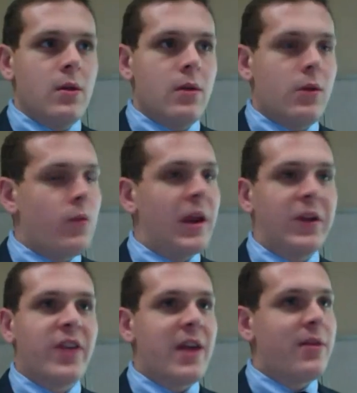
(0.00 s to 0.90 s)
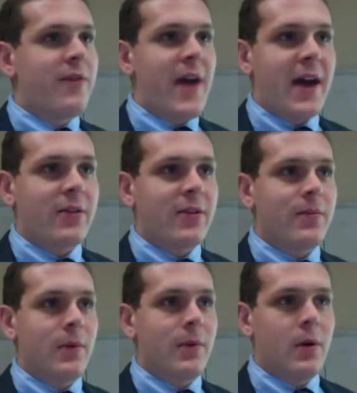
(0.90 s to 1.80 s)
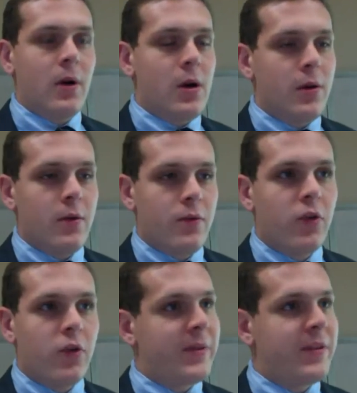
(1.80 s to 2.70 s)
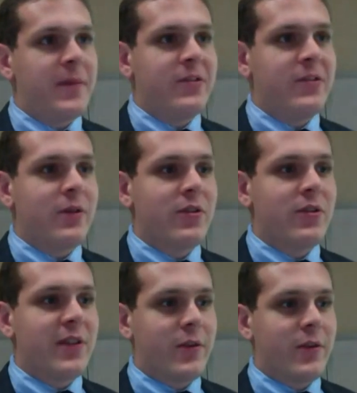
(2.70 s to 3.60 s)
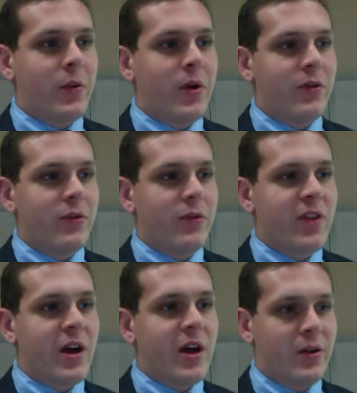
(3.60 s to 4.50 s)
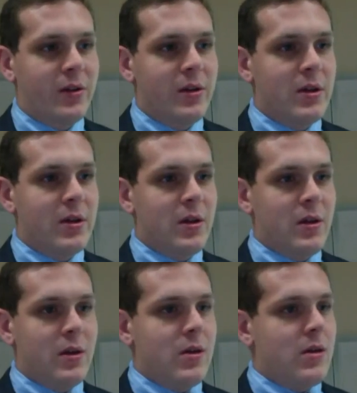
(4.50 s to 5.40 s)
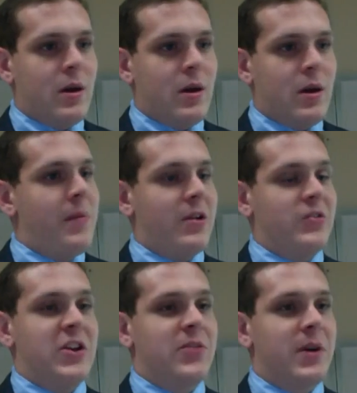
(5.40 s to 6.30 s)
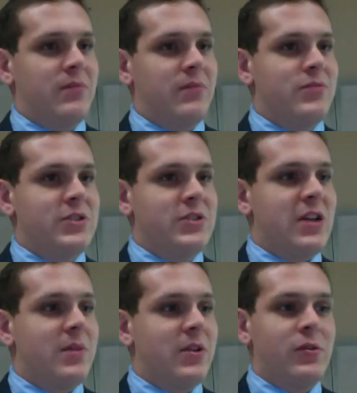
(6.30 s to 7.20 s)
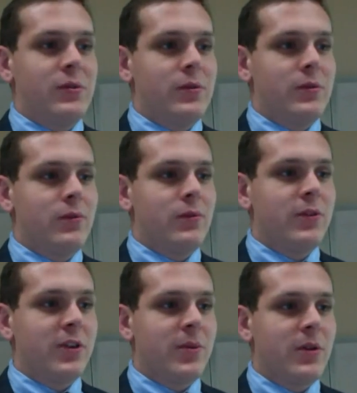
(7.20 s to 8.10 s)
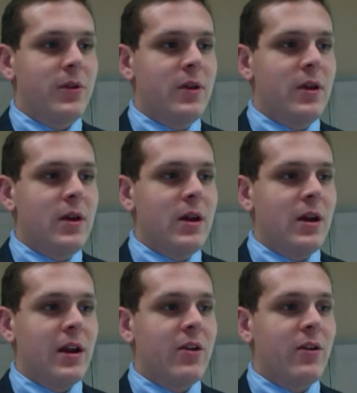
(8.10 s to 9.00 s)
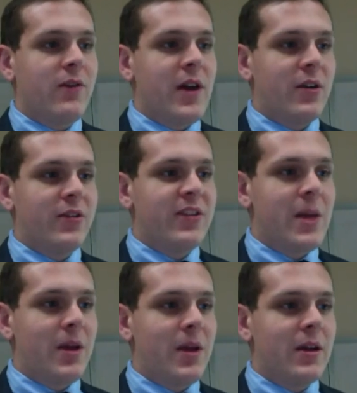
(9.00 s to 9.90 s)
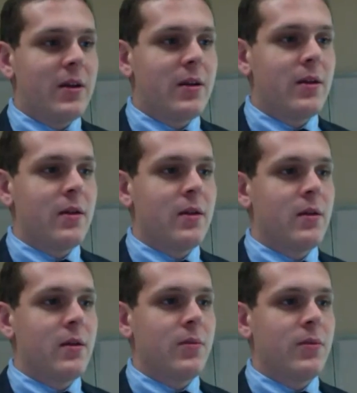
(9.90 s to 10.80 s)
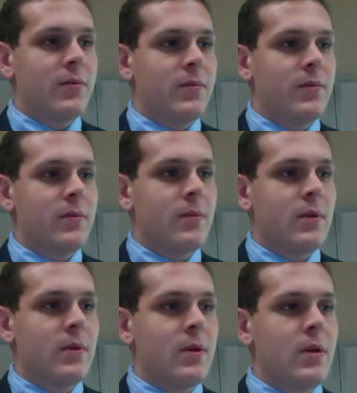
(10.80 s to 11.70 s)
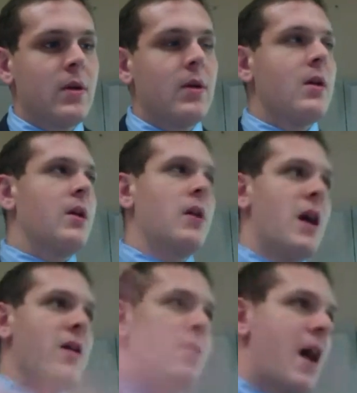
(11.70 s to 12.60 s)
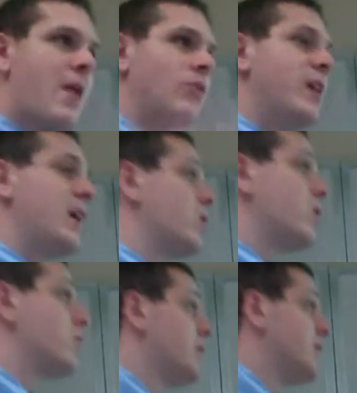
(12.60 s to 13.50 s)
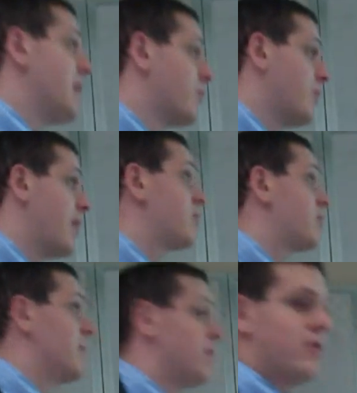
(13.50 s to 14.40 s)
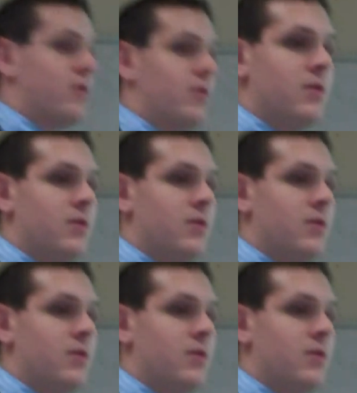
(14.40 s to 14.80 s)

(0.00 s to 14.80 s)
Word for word: you want to understand the facts, uh, the rules, but this might just give you a sense of how the questions are styled. Uh, I'm not going to change my style much six months. And click here the final exam link. Oops and that will take you to the exams from last semester.